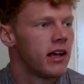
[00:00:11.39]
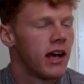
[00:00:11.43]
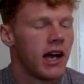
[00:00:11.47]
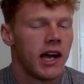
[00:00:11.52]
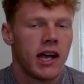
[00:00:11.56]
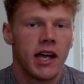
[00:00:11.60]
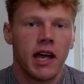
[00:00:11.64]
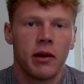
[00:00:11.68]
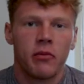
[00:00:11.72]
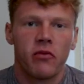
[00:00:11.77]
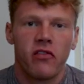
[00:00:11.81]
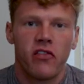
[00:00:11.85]

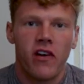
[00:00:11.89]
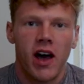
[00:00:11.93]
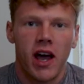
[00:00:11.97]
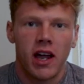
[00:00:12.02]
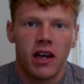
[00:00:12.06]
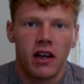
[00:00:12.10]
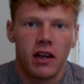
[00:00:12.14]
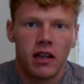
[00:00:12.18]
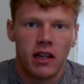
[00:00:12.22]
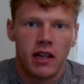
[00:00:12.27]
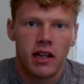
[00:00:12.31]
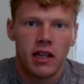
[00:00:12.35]
I am
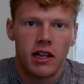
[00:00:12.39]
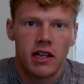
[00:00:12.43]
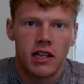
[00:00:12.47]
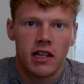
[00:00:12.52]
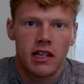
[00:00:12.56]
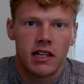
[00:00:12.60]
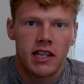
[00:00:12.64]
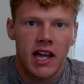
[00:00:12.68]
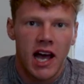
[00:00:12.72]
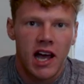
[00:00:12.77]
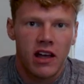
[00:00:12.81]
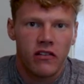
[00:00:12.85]
finally
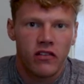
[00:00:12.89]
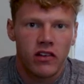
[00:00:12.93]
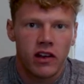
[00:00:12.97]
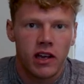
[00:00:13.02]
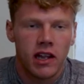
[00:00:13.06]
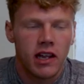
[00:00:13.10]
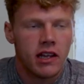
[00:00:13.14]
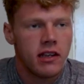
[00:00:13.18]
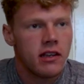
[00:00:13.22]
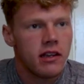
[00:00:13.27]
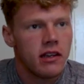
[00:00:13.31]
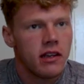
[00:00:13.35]
diving
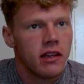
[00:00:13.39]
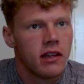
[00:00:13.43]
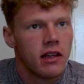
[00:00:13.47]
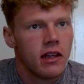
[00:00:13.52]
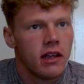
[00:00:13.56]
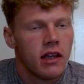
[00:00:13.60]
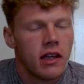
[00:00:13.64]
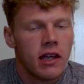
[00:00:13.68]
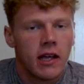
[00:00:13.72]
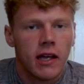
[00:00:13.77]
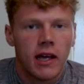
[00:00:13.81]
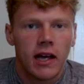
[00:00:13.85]
in
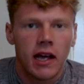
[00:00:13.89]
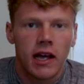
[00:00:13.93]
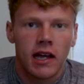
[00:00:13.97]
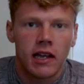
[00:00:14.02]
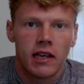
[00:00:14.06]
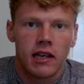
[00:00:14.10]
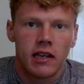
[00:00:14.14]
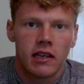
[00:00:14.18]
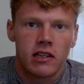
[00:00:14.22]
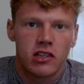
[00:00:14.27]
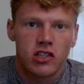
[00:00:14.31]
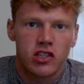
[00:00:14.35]

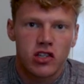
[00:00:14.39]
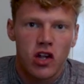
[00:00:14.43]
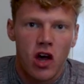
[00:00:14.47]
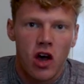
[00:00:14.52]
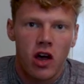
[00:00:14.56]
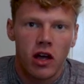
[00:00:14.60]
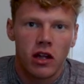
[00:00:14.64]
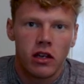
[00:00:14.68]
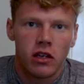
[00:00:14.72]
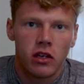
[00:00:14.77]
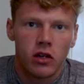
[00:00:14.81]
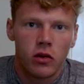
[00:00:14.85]
and
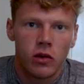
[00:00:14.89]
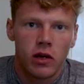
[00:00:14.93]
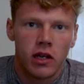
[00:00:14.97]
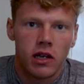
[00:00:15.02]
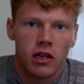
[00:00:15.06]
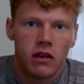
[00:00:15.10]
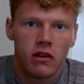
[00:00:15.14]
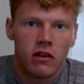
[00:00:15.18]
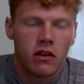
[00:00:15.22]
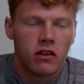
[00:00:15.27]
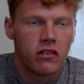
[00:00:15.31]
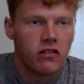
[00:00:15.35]
starting
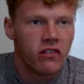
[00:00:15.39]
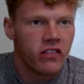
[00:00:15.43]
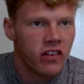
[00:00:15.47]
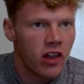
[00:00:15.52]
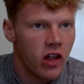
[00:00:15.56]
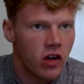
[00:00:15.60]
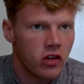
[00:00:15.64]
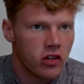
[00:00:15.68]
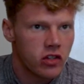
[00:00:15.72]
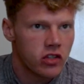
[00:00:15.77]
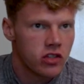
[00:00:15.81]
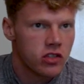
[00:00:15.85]
doing
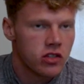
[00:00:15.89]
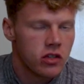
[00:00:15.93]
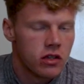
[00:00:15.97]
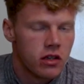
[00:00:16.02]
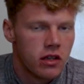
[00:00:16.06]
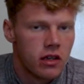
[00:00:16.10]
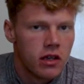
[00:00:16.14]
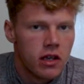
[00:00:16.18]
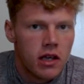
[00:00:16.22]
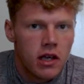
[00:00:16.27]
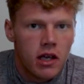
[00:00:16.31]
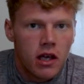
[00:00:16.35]
vlogs.
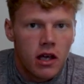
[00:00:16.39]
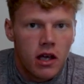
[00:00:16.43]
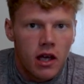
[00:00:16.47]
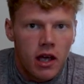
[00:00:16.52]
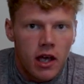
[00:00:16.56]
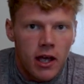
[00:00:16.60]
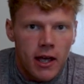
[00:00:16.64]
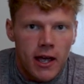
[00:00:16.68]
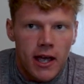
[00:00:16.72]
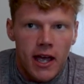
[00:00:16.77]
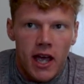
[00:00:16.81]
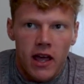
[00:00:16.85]

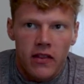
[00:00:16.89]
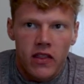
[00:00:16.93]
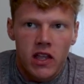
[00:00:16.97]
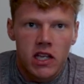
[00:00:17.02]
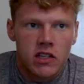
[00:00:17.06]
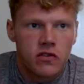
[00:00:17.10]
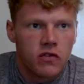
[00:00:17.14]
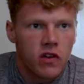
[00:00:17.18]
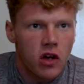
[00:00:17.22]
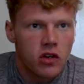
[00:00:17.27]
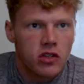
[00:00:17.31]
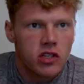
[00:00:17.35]
Uh,
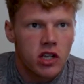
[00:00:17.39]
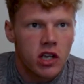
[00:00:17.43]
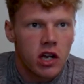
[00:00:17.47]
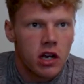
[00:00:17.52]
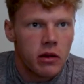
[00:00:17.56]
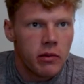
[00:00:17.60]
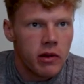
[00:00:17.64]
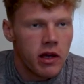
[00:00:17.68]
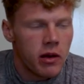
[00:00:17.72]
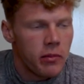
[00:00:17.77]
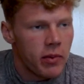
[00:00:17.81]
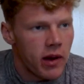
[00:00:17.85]
these vlogs are going
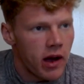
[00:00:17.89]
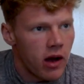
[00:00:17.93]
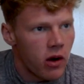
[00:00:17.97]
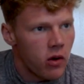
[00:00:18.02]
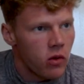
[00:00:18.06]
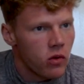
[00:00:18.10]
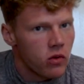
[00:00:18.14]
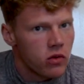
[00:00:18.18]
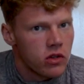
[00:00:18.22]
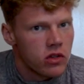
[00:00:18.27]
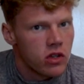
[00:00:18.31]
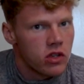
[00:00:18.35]
to be
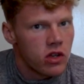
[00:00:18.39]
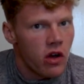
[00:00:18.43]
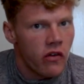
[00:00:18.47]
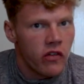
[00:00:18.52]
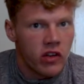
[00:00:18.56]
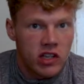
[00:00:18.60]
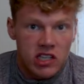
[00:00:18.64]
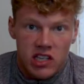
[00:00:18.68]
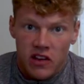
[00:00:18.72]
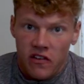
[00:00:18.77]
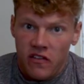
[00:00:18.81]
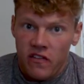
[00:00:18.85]
about
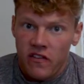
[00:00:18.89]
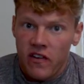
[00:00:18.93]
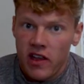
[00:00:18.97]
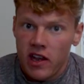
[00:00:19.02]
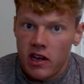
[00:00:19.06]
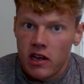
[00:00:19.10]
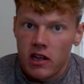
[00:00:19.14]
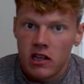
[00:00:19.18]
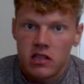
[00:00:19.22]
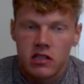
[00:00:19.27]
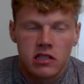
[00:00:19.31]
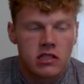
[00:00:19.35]
obviously
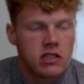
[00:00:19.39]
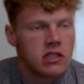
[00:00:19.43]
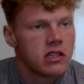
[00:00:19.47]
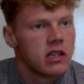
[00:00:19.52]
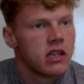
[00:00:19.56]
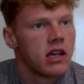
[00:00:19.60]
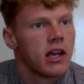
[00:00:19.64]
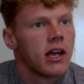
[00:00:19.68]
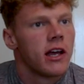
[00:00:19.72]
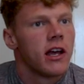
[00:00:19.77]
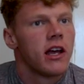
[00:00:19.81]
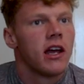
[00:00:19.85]
fitness,
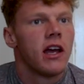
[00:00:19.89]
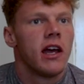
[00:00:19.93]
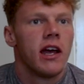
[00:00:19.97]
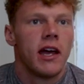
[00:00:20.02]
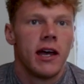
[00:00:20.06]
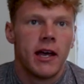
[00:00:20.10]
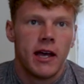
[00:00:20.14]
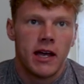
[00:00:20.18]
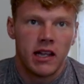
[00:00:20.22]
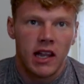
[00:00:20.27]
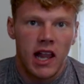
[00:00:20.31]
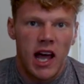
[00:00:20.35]

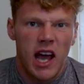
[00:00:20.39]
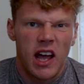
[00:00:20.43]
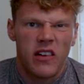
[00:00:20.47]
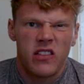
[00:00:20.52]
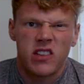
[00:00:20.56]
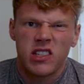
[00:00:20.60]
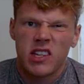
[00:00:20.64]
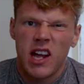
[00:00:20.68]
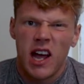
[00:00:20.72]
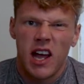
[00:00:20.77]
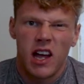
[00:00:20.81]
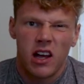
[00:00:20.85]
uh,
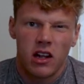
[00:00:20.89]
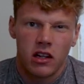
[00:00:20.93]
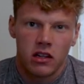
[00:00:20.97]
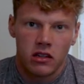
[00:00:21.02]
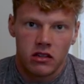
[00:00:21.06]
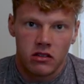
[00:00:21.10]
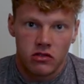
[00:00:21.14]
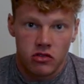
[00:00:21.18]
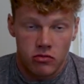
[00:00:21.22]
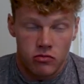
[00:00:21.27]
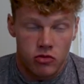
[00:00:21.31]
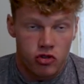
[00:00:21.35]

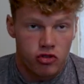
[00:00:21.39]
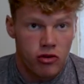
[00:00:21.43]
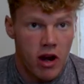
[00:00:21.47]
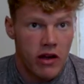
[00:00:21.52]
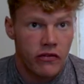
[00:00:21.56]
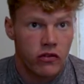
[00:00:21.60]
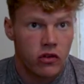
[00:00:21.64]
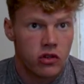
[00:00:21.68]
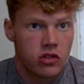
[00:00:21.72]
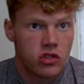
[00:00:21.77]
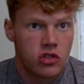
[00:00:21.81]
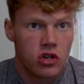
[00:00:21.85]
lifestyle, some
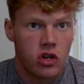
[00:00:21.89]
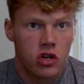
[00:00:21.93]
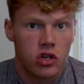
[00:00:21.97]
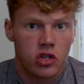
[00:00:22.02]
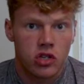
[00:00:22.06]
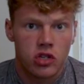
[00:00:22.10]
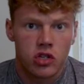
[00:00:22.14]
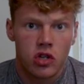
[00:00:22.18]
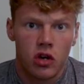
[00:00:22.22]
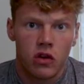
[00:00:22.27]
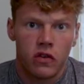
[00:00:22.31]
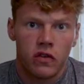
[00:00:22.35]
travel sort of
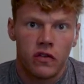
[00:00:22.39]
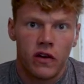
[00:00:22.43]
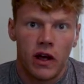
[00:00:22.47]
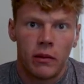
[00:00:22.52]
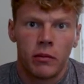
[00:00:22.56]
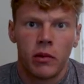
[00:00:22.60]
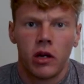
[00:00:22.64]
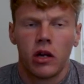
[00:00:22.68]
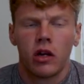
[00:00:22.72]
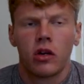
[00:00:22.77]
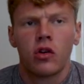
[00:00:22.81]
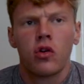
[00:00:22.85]
stuff.
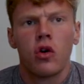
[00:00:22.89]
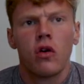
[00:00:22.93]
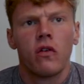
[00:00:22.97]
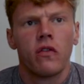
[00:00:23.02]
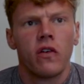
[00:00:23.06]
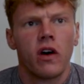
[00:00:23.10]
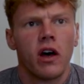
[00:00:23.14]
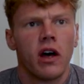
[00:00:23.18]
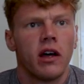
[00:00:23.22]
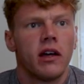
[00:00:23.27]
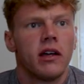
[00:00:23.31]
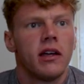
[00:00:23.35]
I'm going to
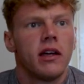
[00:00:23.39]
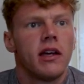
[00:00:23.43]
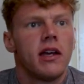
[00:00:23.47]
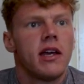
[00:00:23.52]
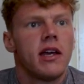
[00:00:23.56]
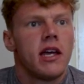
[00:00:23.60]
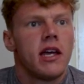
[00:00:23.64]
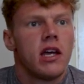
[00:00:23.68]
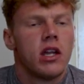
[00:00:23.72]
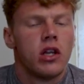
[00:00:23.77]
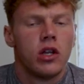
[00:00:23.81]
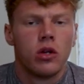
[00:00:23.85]
cover
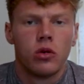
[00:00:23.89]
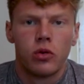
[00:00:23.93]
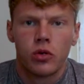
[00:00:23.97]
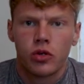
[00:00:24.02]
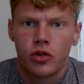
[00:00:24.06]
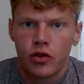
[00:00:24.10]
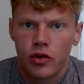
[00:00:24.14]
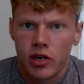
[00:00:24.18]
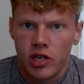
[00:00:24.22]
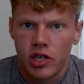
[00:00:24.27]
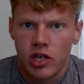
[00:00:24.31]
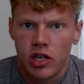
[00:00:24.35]

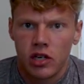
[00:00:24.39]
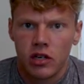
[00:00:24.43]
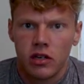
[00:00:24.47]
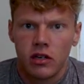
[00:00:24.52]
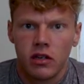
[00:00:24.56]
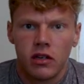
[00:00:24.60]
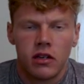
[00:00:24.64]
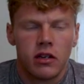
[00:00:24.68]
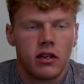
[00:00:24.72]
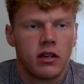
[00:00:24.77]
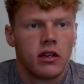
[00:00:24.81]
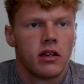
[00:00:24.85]

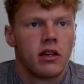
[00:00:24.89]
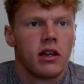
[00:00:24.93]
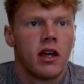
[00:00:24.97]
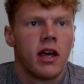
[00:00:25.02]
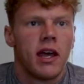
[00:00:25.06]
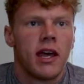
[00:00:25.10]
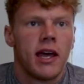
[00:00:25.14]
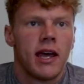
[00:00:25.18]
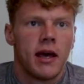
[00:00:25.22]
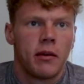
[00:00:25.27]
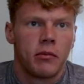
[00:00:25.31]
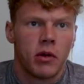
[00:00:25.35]
nutrition. Uh,
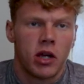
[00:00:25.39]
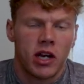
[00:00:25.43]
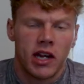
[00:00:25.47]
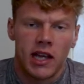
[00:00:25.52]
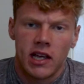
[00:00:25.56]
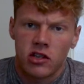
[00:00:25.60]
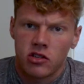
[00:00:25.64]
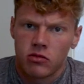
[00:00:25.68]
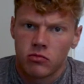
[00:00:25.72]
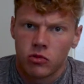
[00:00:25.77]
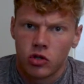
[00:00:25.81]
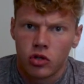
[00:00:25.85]
I'm going to
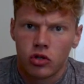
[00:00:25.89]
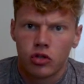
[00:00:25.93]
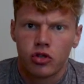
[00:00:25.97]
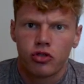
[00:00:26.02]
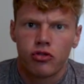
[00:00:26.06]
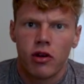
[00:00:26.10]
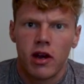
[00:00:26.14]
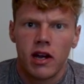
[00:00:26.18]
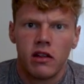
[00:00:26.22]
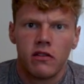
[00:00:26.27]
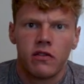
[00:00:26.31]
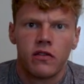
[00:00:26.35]
get some good
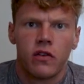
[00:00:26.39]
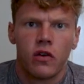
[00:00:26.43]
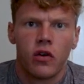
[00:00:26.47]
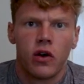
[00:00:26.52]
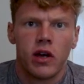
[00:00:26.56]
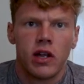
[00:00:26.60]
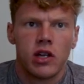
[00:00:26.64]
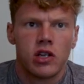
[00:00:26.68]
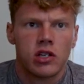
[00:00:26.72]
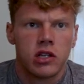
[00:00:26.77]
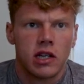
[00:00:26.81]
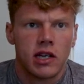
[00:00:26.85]
training
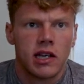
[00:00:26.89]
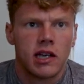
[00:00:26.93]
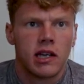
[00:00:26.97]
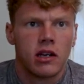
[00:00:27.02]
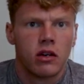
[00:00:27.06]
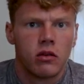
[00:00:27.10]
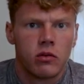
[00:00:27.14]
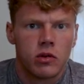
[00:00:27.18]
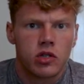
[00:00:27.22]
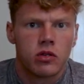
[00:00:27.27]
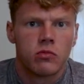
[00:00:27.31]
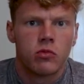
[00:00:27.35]
footage, linking
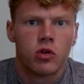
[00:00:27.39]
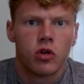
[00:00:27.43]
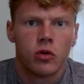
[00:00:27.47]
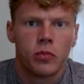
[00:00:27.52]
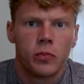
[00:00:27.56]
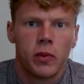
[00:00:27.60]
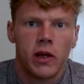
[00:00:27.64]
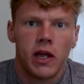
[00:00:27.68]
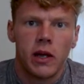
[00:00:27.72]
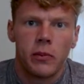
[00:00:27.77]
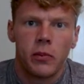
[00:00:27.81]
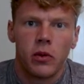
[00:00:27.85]
up with some
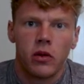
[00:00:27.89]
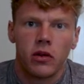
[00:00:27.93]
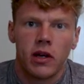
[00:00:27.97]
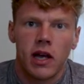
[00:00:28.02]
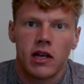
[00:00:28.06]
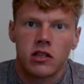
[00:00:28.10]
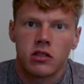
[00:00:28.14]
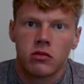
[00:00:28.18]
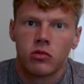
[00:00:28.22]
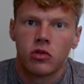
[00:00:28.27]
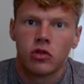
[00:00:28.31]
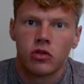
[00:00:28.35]
good people,
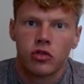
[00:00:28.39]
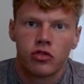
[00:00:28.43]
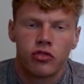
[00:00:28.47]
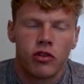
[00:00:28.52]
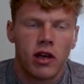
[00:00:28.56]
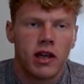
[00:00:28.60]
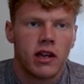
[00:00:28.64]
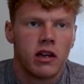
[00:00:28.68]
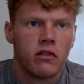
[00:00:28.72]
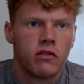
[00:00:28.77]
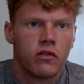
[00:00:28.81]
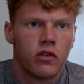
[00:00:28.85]
get some good
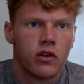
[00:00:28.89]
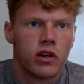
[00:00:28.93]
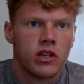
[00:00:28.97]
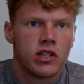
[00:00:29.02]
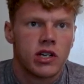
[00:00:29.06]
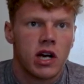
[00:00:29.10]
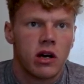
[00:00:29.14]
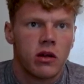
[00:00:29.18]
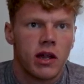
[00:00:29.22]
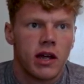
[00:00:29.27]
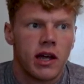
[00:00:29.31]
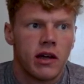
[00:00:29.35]
training footage
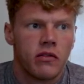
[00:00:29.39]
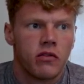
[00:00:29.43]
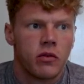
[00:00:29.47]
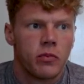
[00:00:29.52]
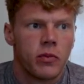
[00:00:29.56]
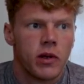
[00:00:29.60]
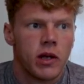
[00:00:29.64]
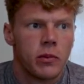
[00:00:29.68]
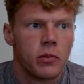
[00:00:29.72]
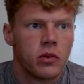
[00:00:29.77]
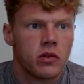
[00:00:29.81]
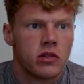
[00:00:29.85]
out there for
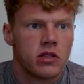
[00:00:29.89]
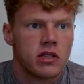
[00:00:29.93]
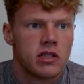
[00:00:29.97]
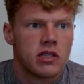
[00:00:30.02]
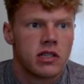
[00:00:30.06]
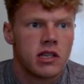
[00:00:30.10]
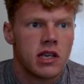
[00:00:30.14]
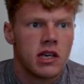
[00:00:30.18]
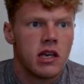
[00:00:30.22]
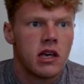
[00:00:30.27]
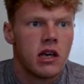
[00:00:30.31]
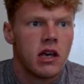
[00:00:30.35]
people to
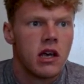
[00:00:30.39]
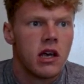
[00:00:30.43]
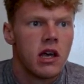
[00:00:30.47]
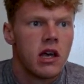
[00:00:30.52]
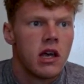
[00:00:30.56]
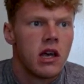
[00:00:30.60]
see.